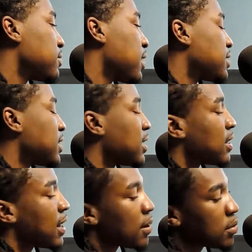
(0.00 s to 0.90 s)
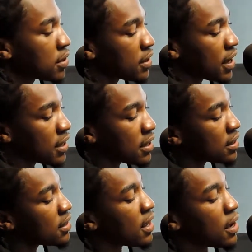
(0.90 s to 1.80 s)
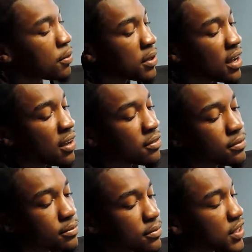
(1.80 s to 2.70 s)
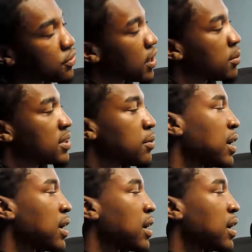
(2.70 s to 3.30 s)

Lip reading: say a lot, but at the end of the day, I want to have Grammys.